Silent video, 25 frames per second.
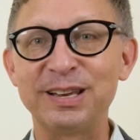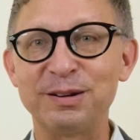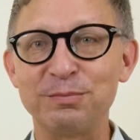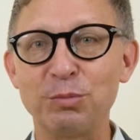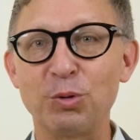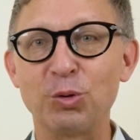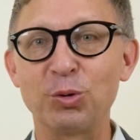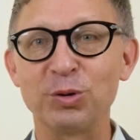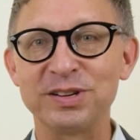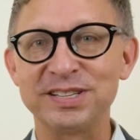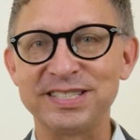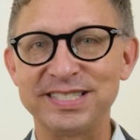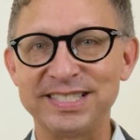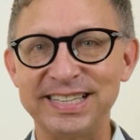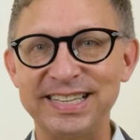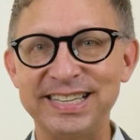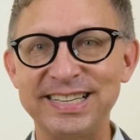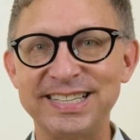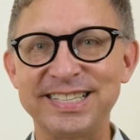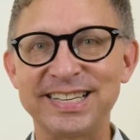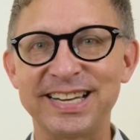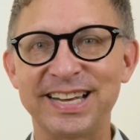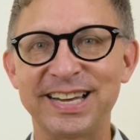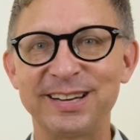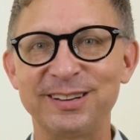in more
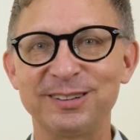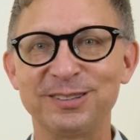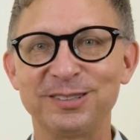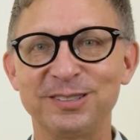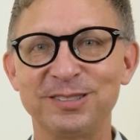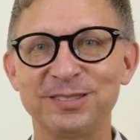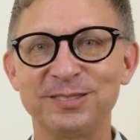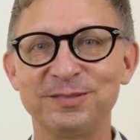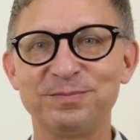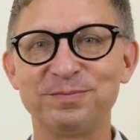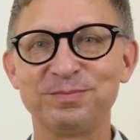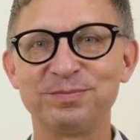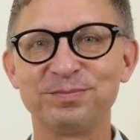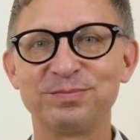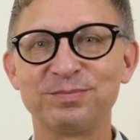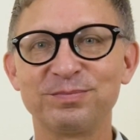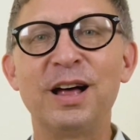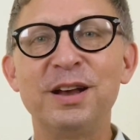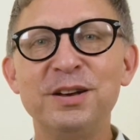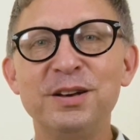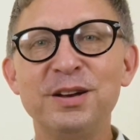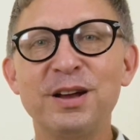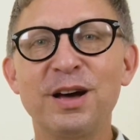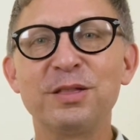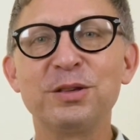detail.
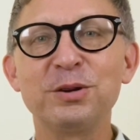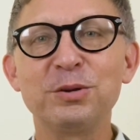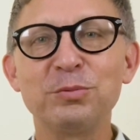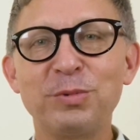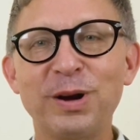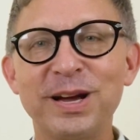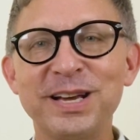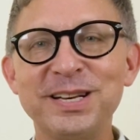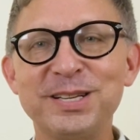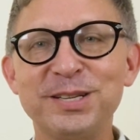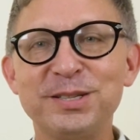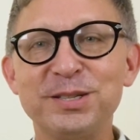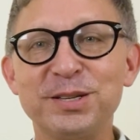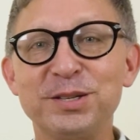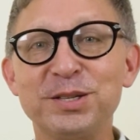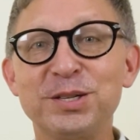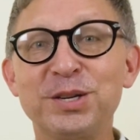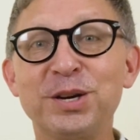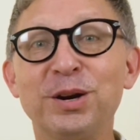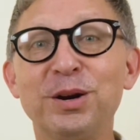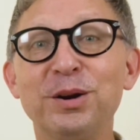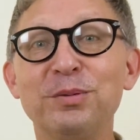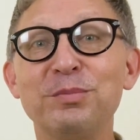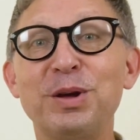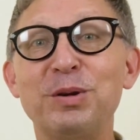Another way to
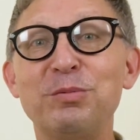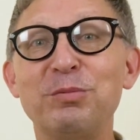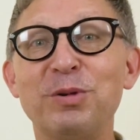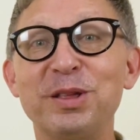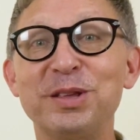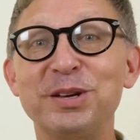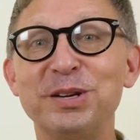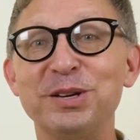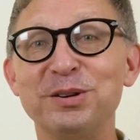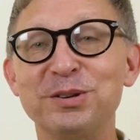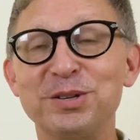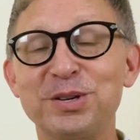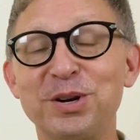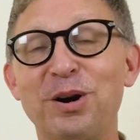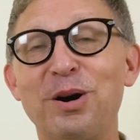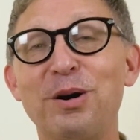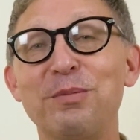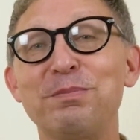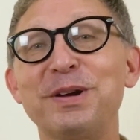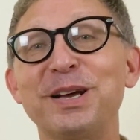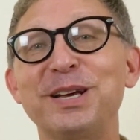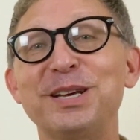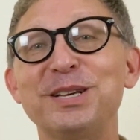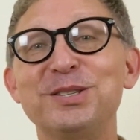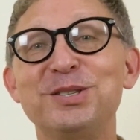determine whether your
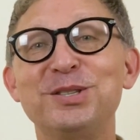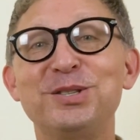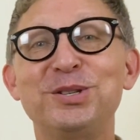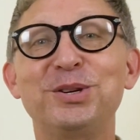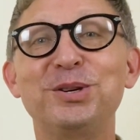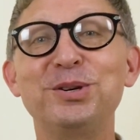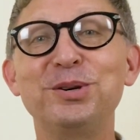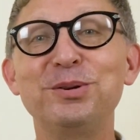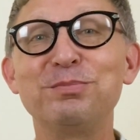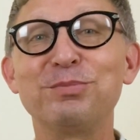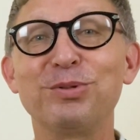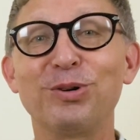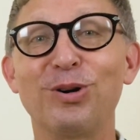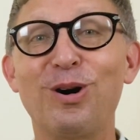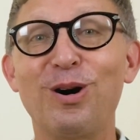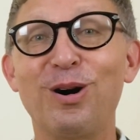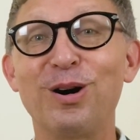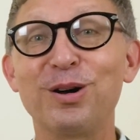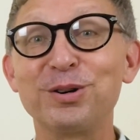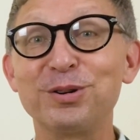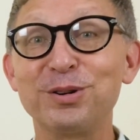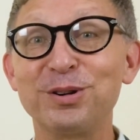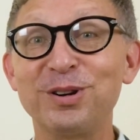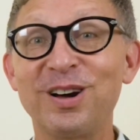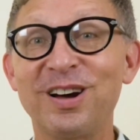topic is too
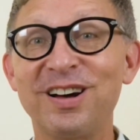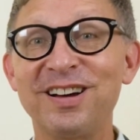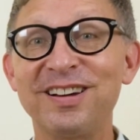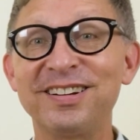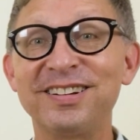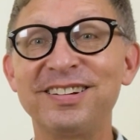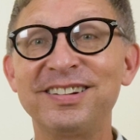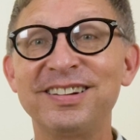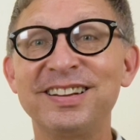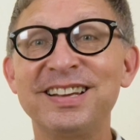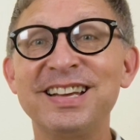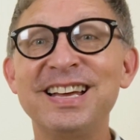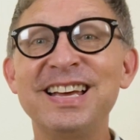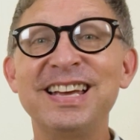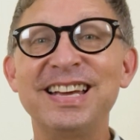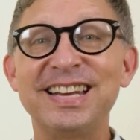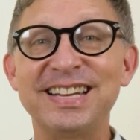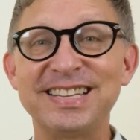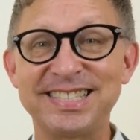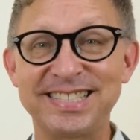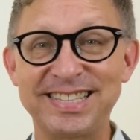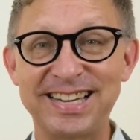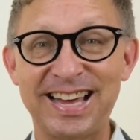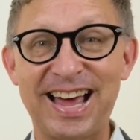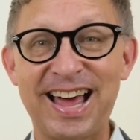broad or not
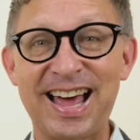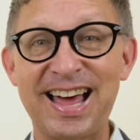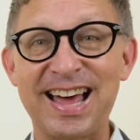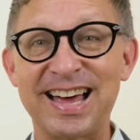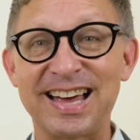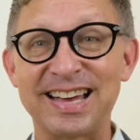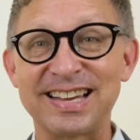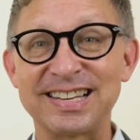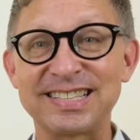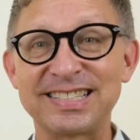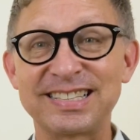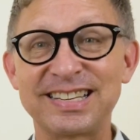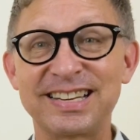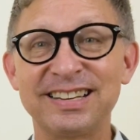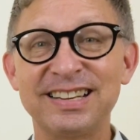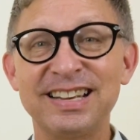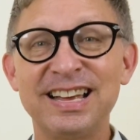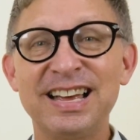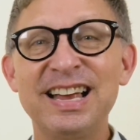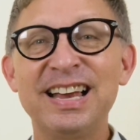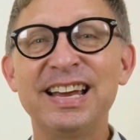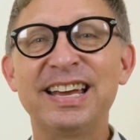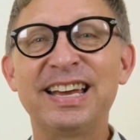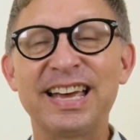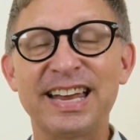is to ask,
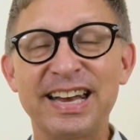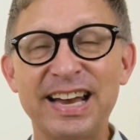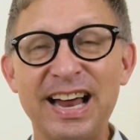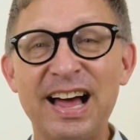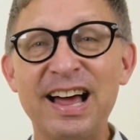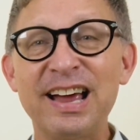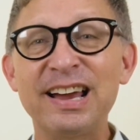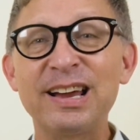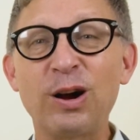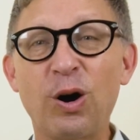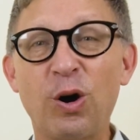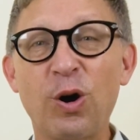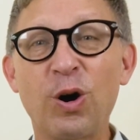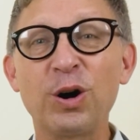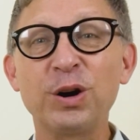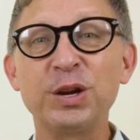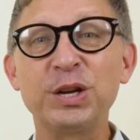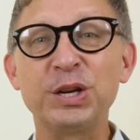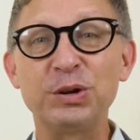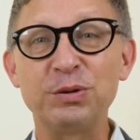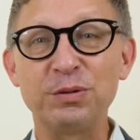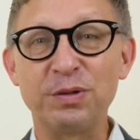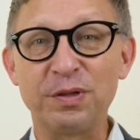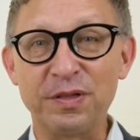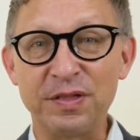can I
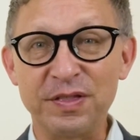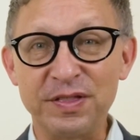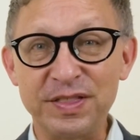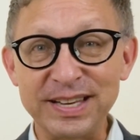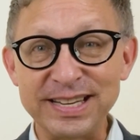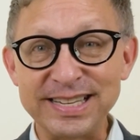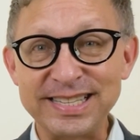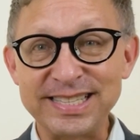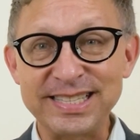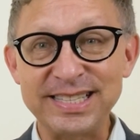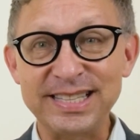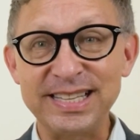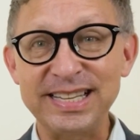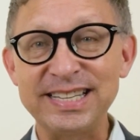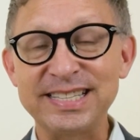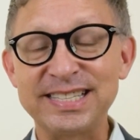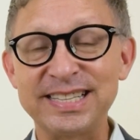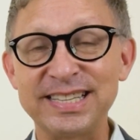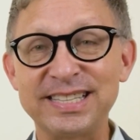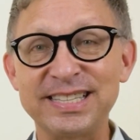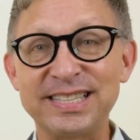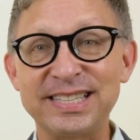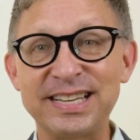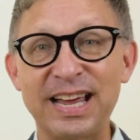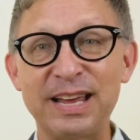argue this
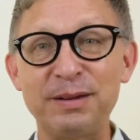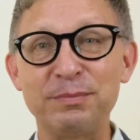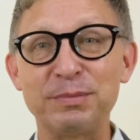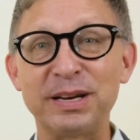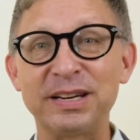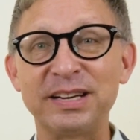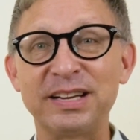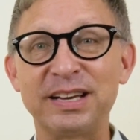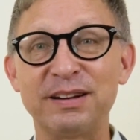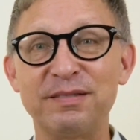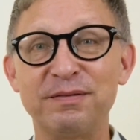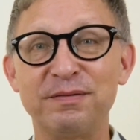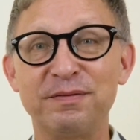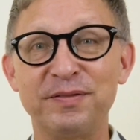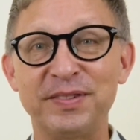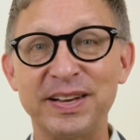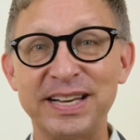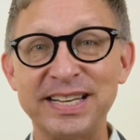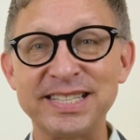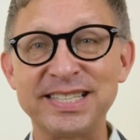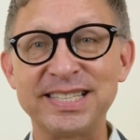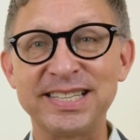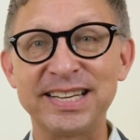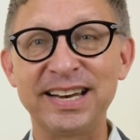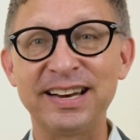thesis statement
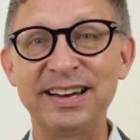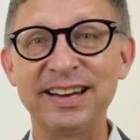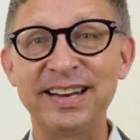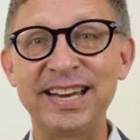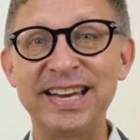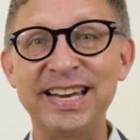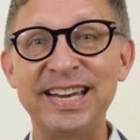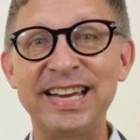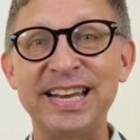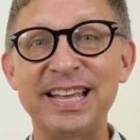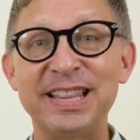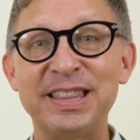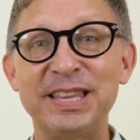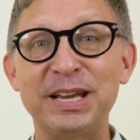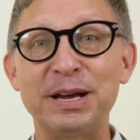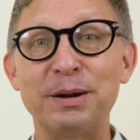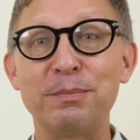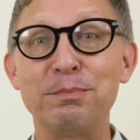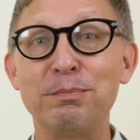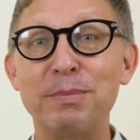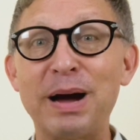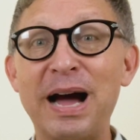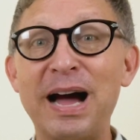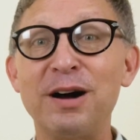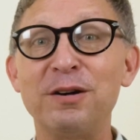convincingly in the
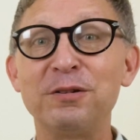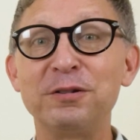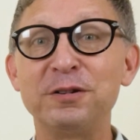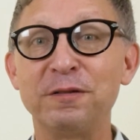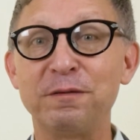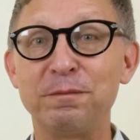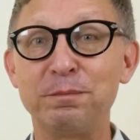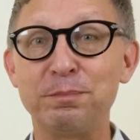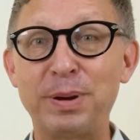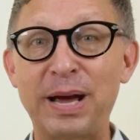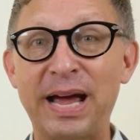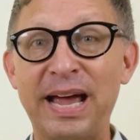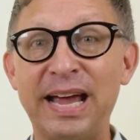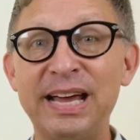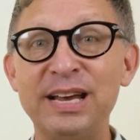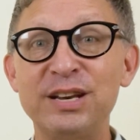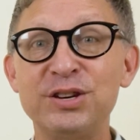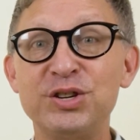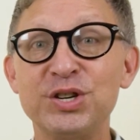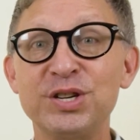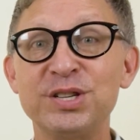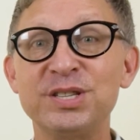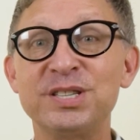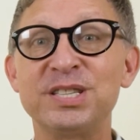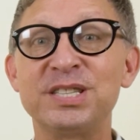number of
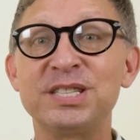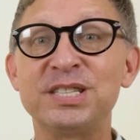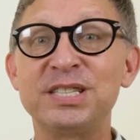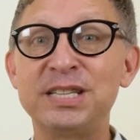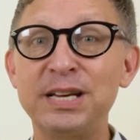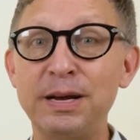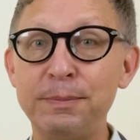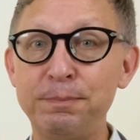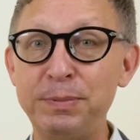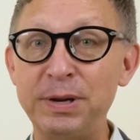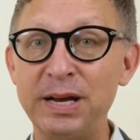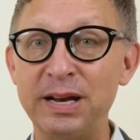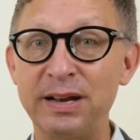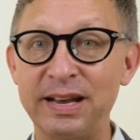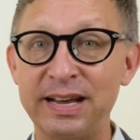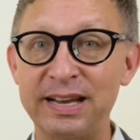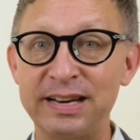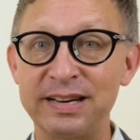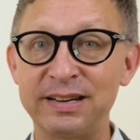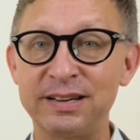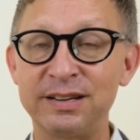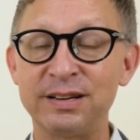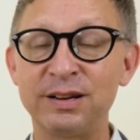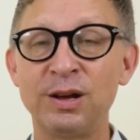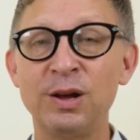pages
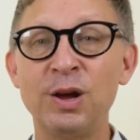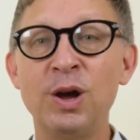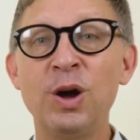stipulated